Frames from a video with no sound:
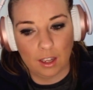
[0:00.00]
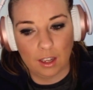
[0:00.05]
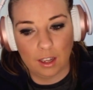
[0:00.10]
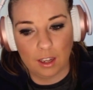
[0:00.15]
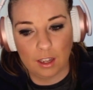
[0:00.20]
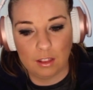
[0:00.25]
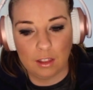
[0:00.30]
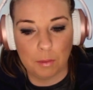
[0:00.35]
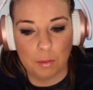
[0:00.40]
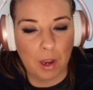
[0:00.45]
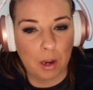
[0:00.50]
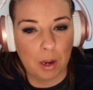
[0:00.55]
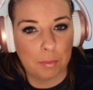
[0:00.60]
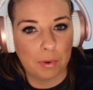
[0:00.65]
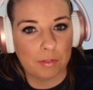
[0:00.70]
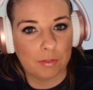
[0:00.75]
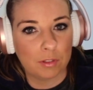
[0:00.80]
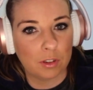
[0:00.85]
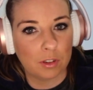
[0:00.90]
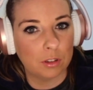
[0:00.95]
and the
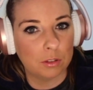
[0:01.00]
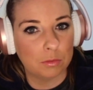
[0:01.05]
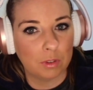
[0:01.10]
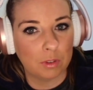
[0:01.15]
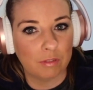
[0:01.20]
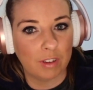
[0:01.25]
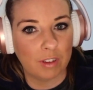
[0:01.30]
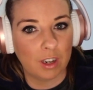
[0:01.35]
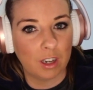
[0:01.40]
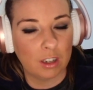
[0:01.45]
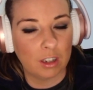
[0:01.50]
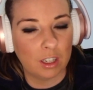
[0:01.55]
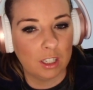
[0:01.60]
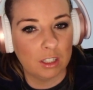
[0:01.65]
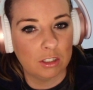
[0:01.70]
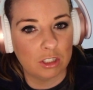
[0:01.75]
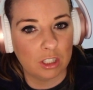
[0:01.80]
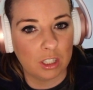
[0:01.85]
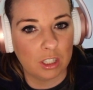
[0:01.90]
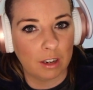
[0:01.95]
Powerpuff Girls were
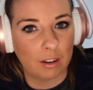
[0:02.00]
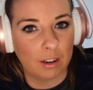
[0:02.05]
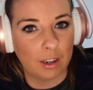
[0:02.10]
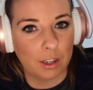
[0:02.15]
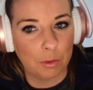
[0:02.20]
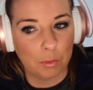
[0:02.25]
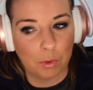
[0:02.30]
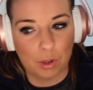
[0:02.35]
very generic.